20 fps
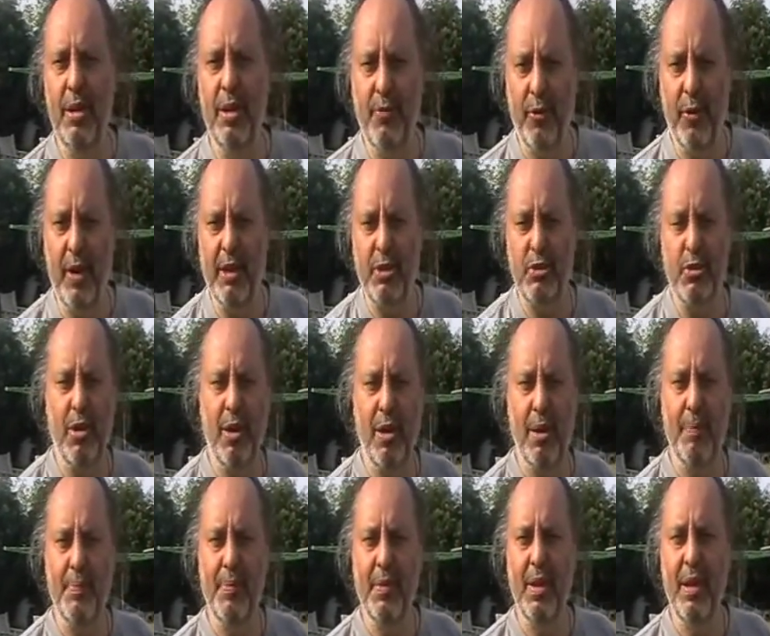for our tribe?
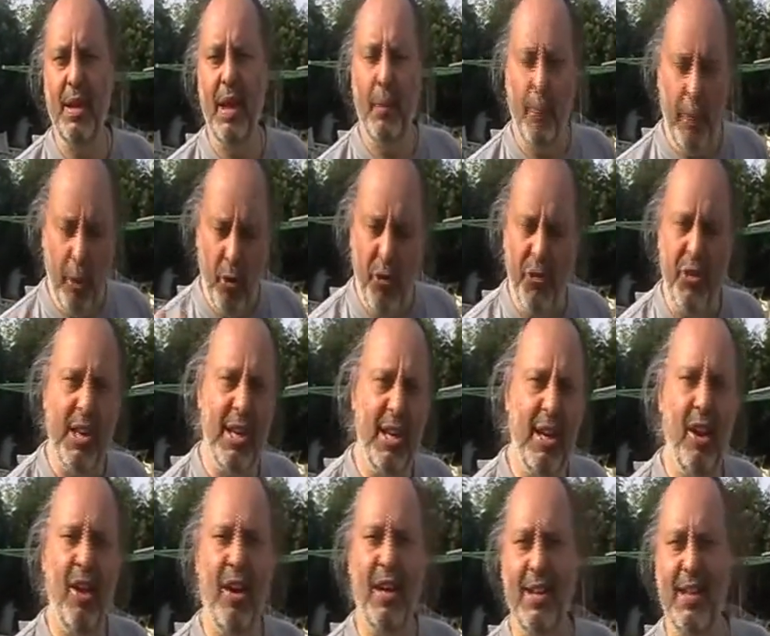And we're all thinking
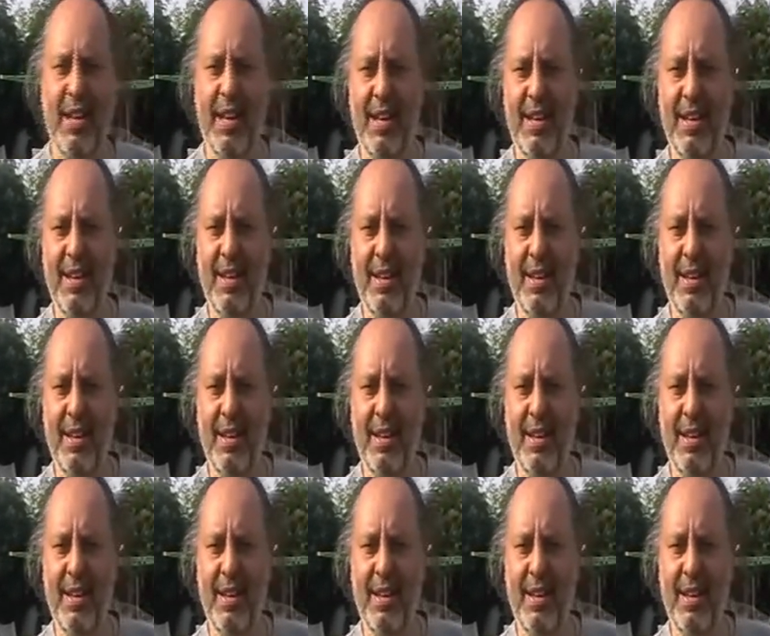like that.